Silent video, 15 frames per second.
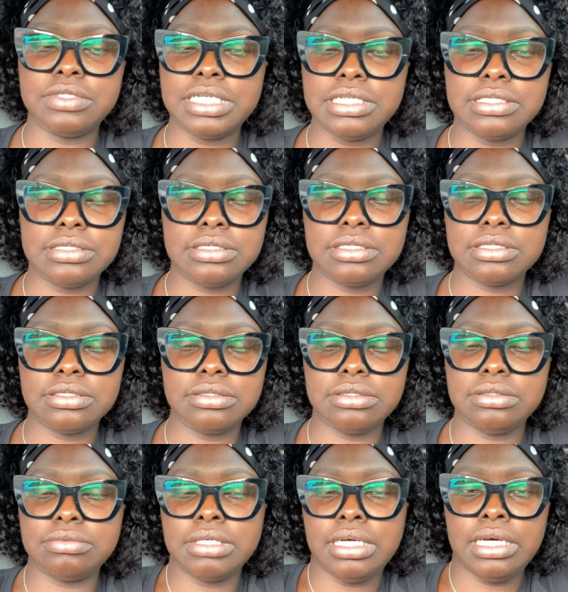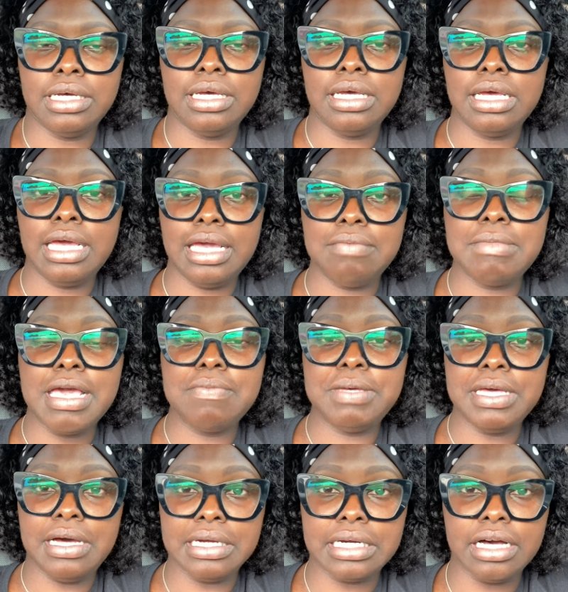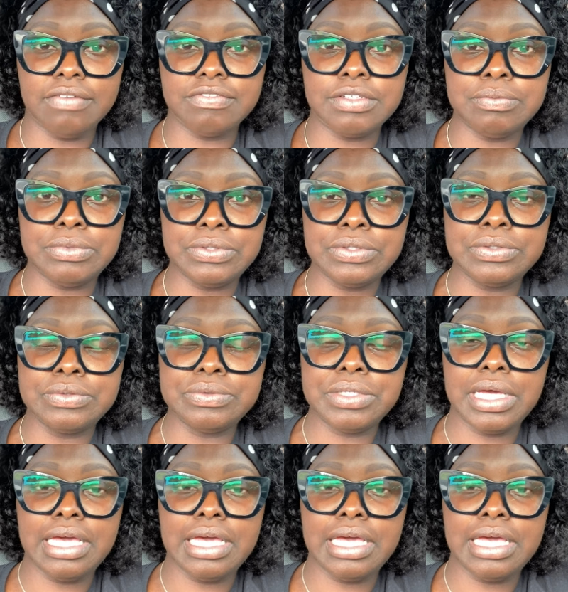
It's it may be uncomfortable.